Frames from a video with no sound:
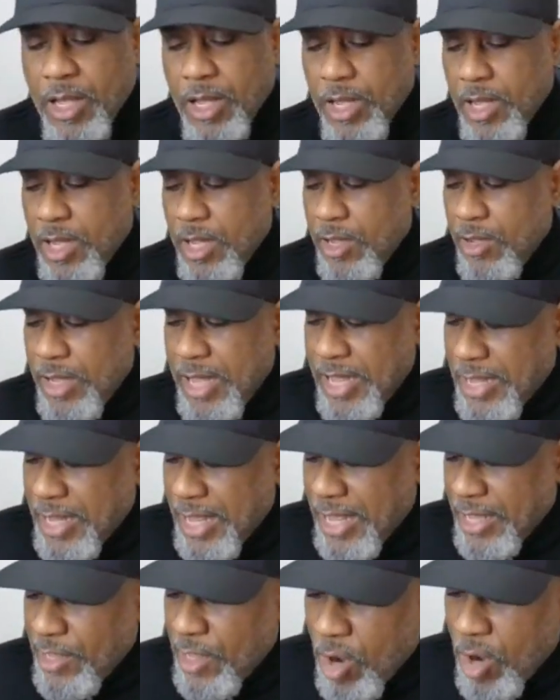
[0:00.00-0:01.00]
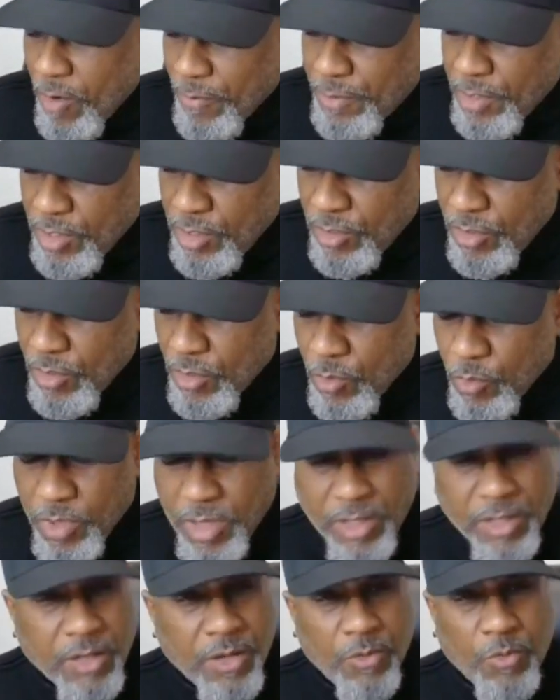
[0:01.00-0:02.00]
I often,
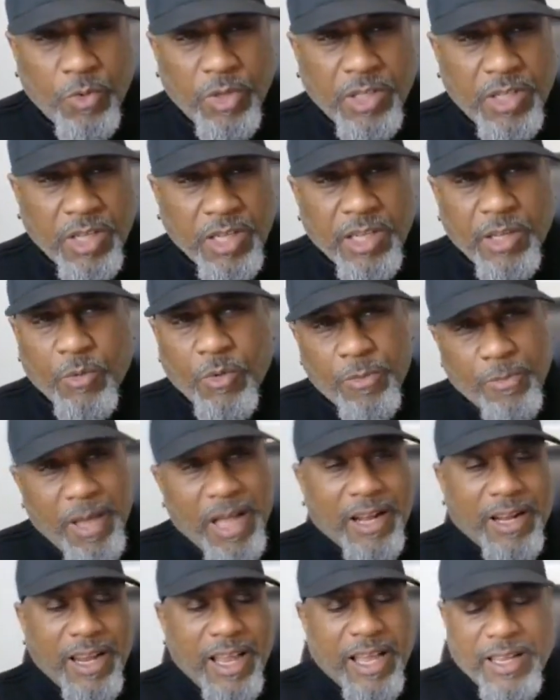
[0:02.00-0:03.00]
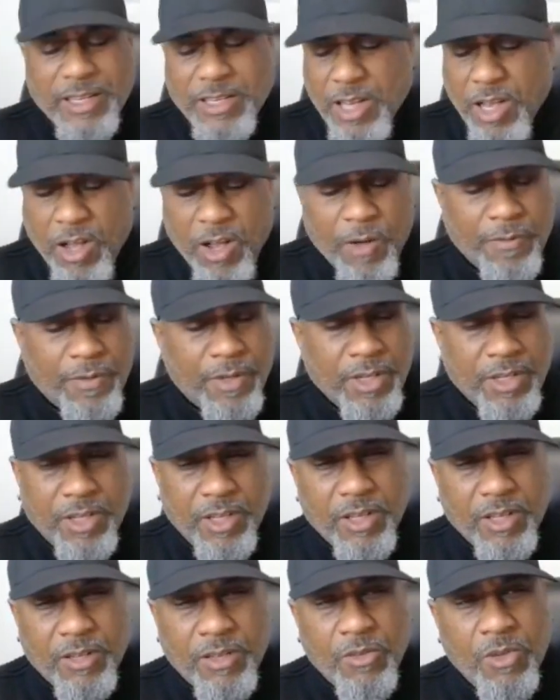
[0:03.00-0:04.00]
when dealing with my clients, I often
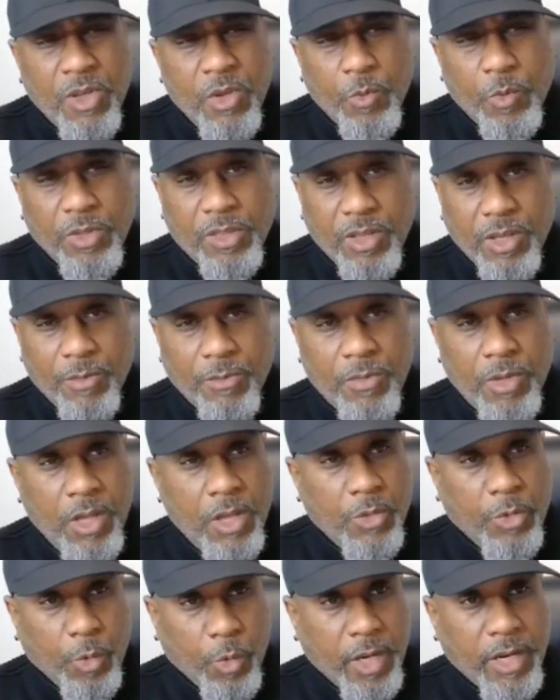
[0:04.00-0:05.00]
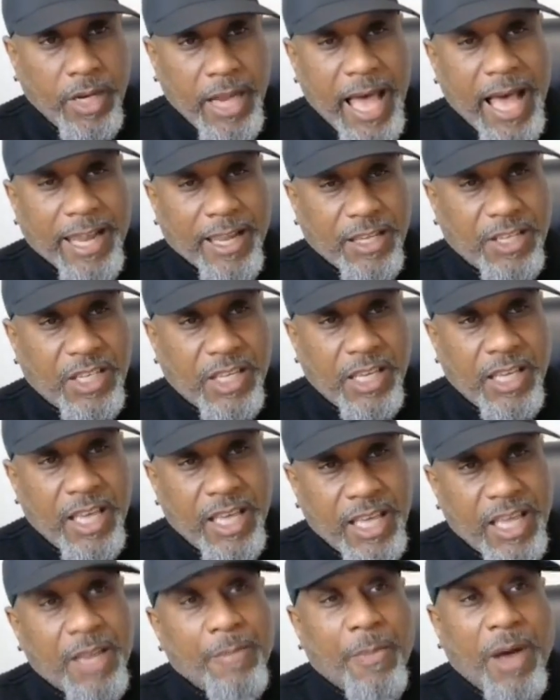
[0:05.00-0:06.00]
deal with them through analogy
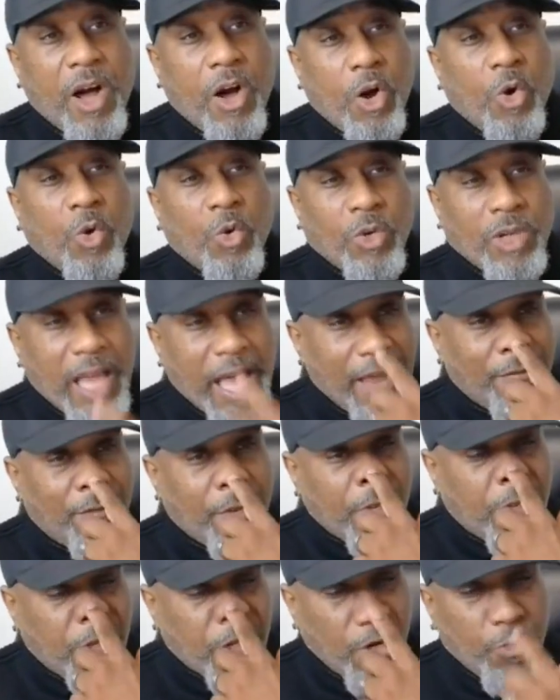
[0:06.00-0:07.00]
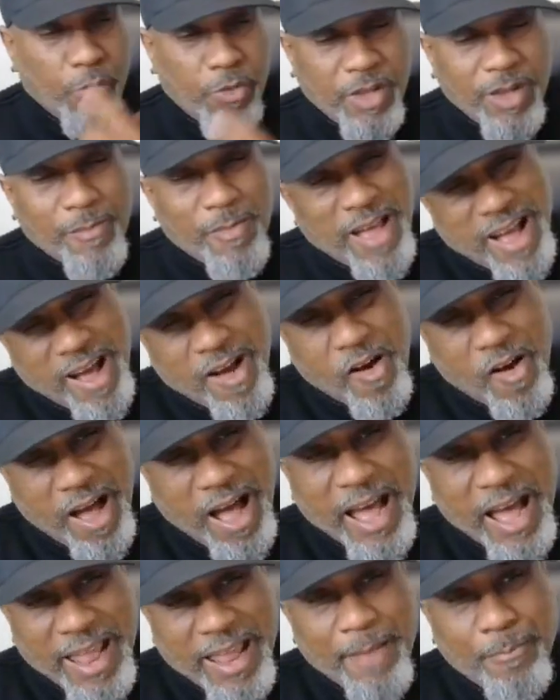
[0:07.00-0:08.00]
in my own life to show them how
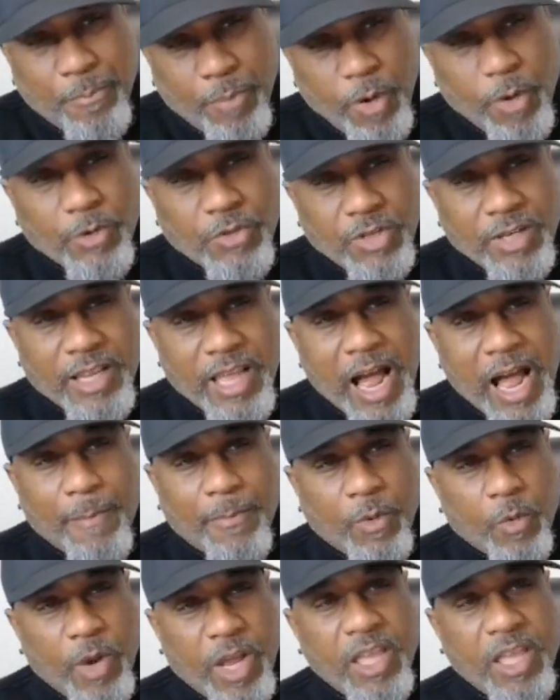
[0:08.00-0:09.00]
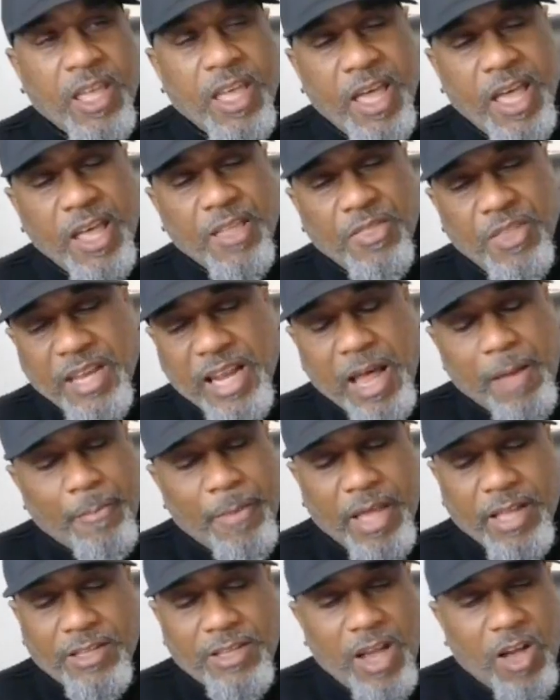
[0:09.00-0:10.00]
I personally operate. And then I
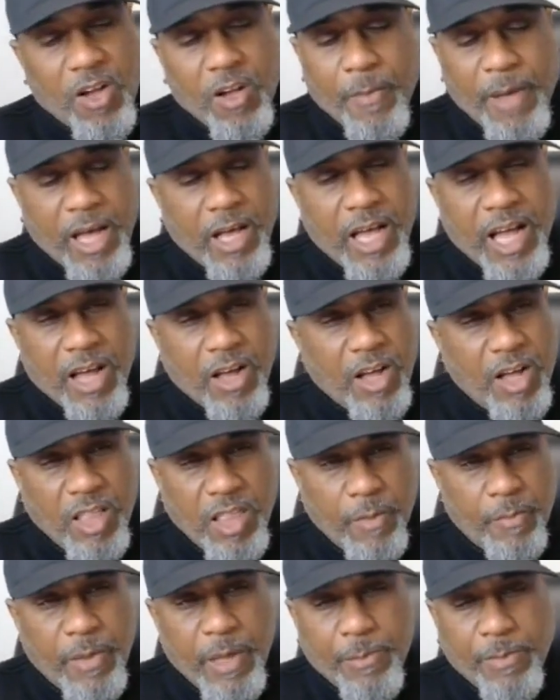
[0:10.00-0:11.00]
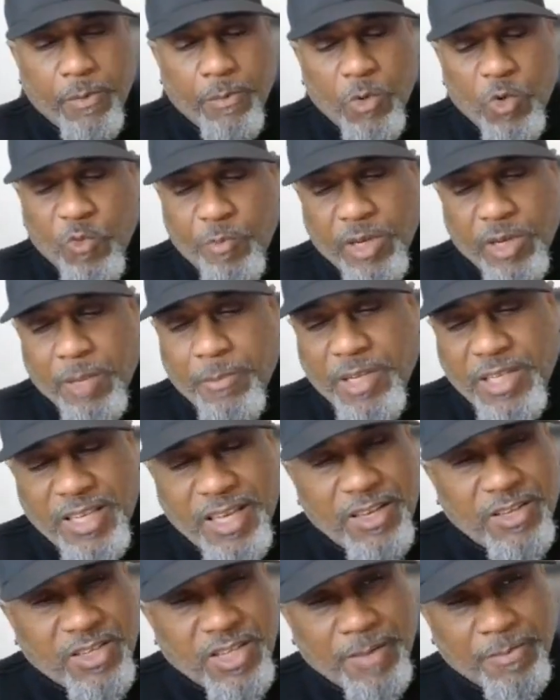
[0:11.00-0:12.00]
may talk about how other people move. But let me
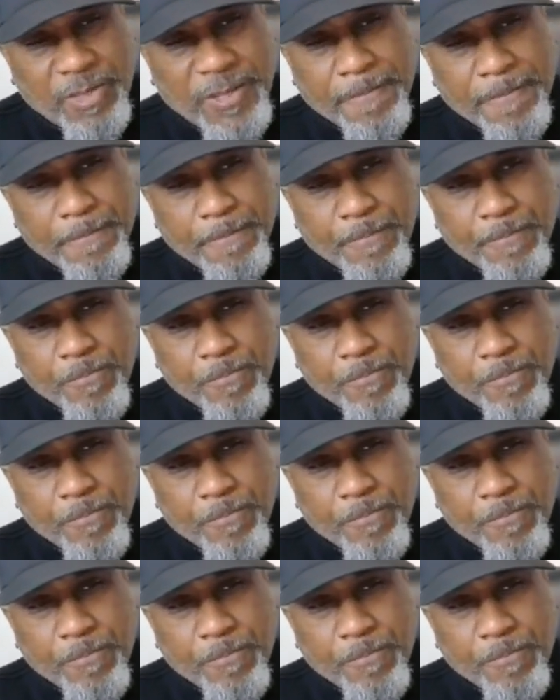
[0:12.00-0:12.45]
tell you something.